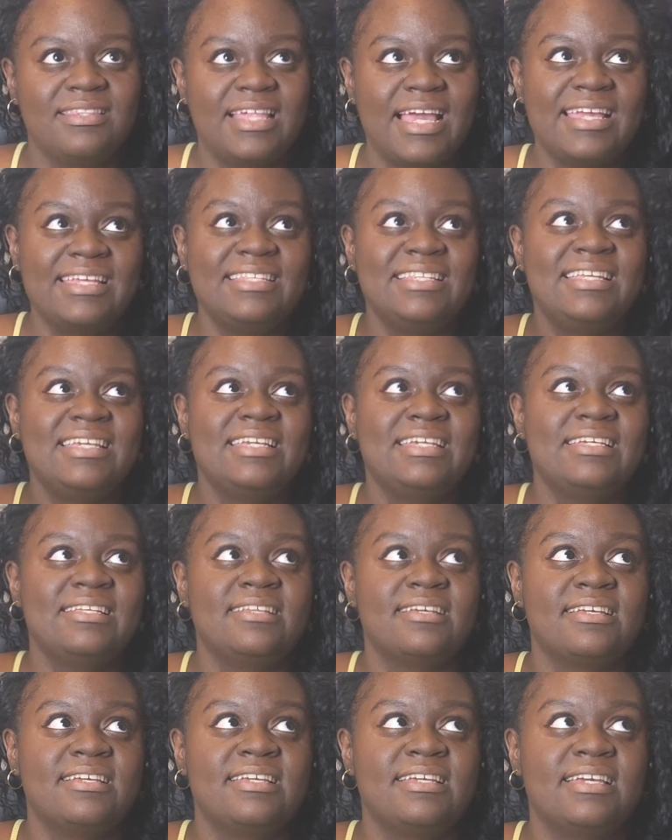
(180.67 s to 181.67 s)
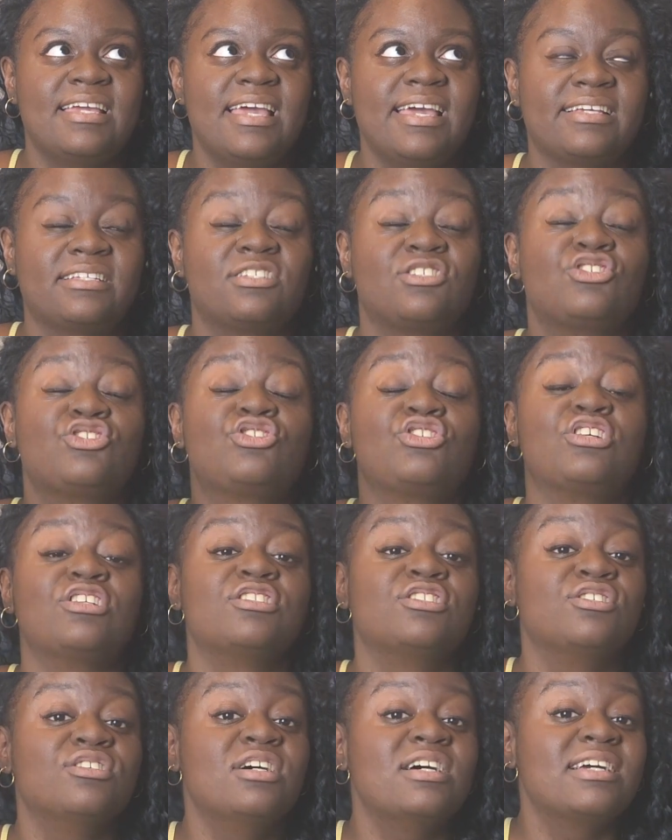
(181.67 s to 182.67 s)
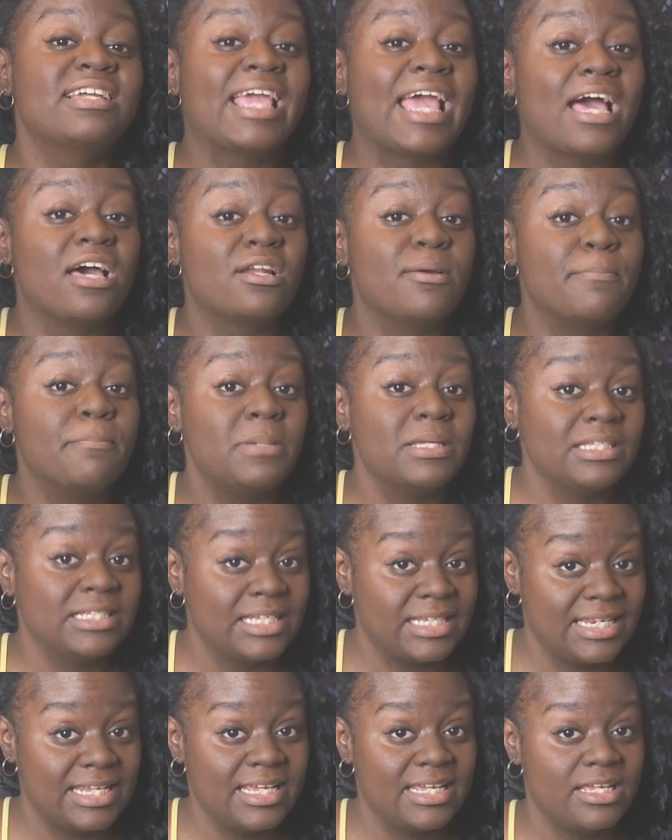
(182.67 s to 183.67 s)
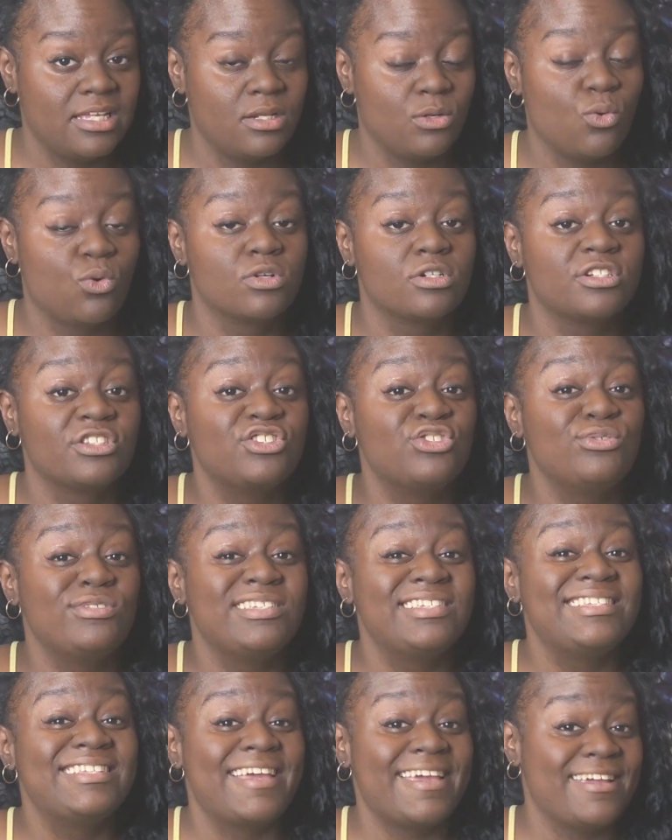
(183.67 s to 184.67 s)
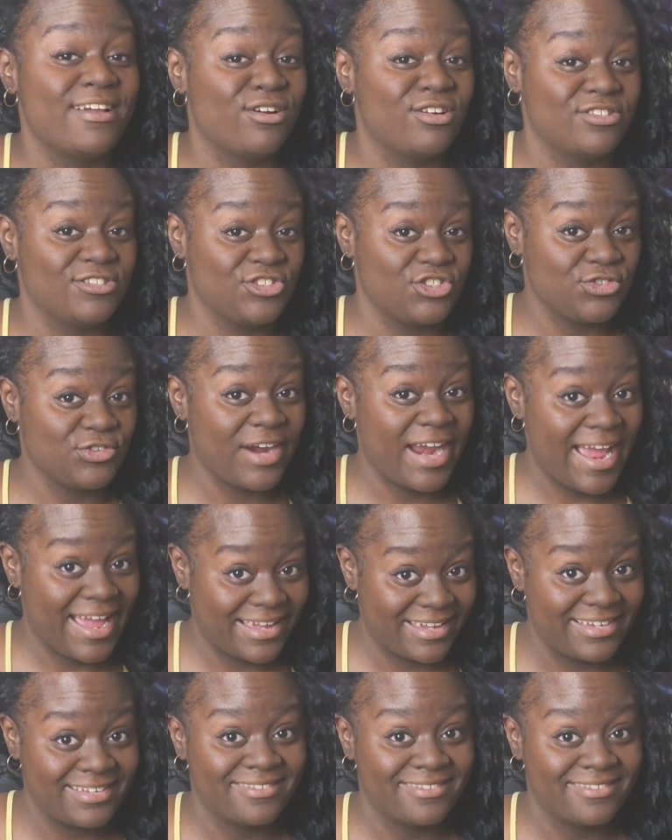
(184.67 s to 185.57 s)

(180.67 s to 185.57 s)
They need external accountability in order to stay on track.